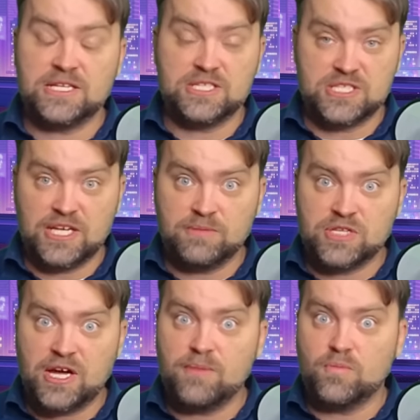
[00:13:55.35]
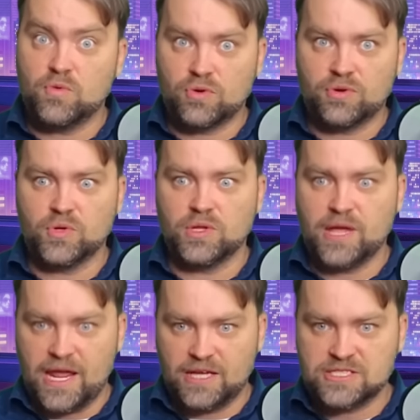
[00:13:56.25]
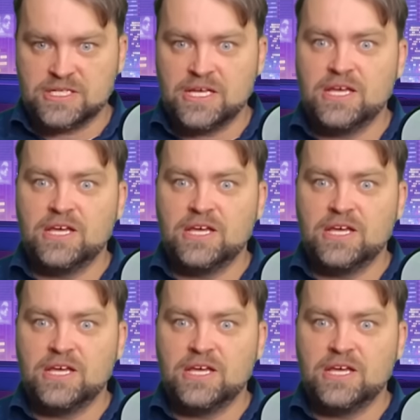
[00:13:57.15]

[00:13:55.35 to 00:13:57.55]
at the same time more relaxed.